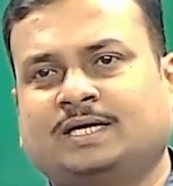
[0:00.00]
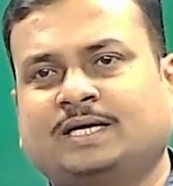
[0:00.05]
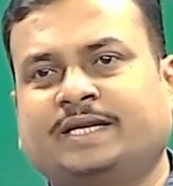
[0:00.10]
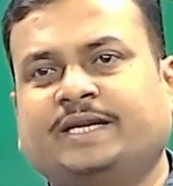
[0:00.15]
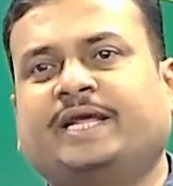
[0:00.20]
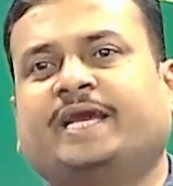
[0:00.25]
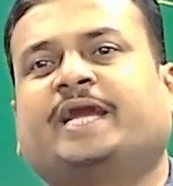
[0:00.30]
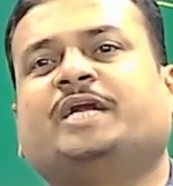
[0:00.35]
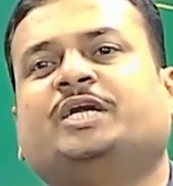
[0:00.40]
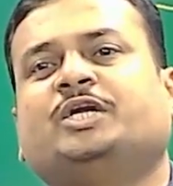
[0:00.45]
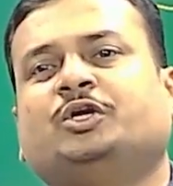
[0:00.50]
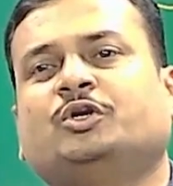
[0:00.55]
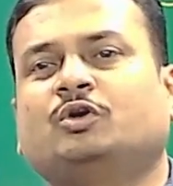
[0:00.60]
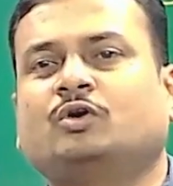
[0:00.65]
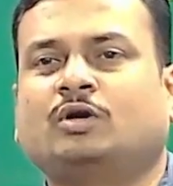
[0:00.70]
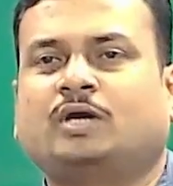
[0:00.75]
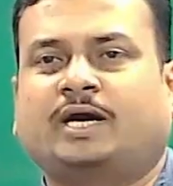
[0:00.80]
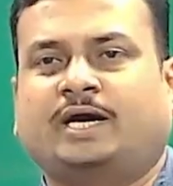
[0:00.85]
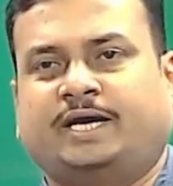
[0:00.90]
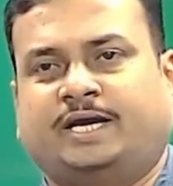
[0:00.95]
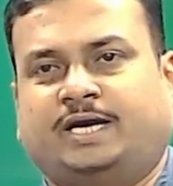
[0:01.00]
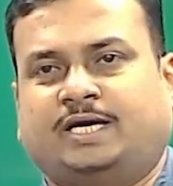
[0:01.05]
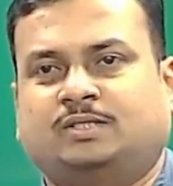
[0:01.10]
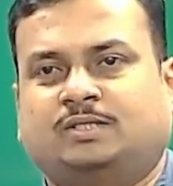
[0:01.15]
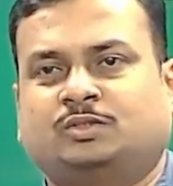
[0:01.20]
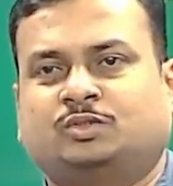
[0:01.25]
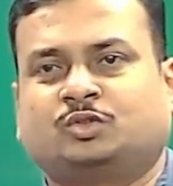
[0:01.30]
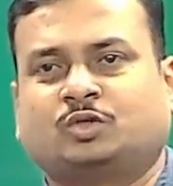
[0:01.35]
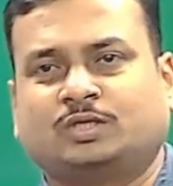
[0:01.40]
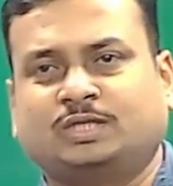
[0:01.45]
negative
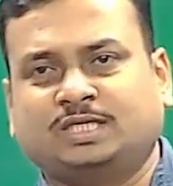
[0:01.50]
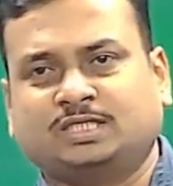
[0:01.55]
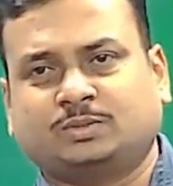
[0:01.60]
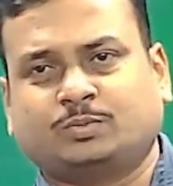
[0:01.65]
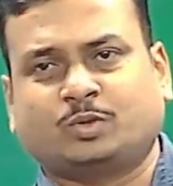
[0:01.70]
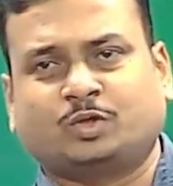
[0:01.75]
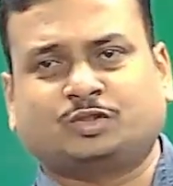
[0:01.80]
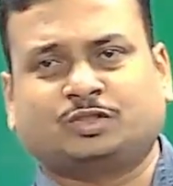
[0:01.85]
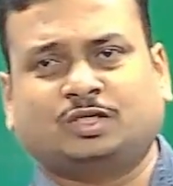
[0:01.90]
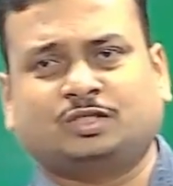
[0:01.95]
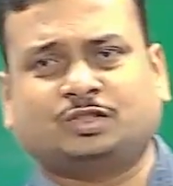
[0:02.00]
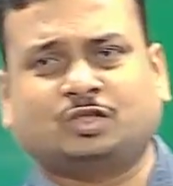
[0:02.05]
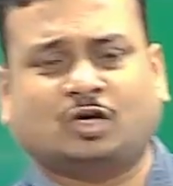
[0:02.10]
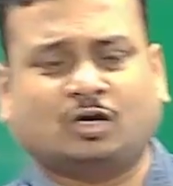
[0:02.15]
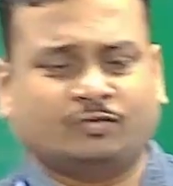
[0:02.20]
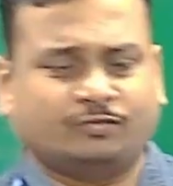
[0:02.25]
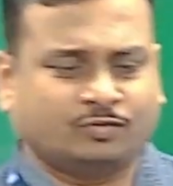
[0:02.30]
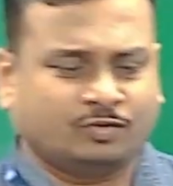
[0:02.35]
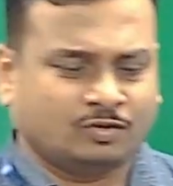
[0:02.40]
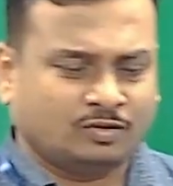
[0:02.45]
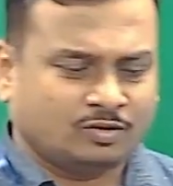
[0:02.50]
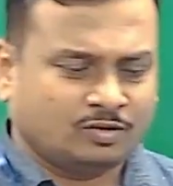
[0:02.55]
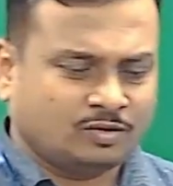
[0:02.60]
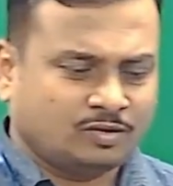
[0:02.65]
ion. So this process of